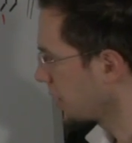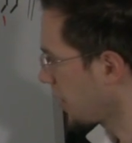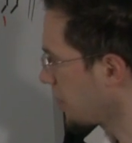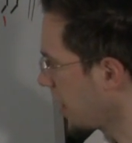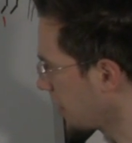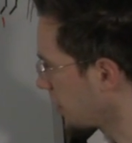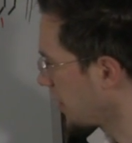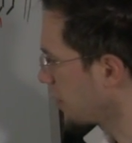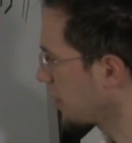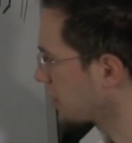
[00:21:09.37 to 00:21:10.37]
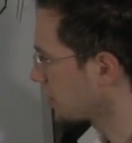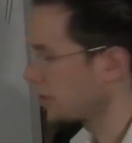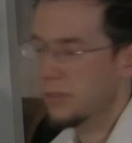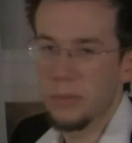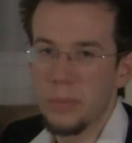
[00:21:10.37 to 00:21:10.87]
of like a minor one. I'm not
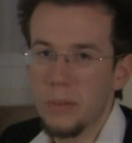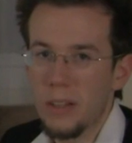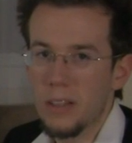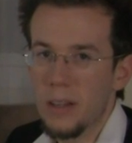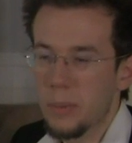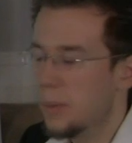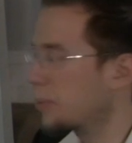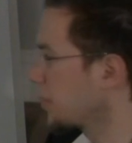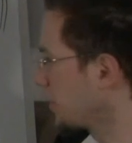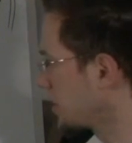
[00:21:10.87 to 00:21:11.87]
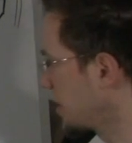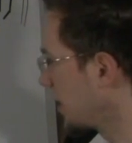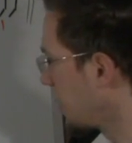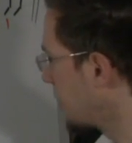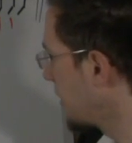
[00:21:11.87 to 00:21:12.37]
sure if a lot of people would have seen that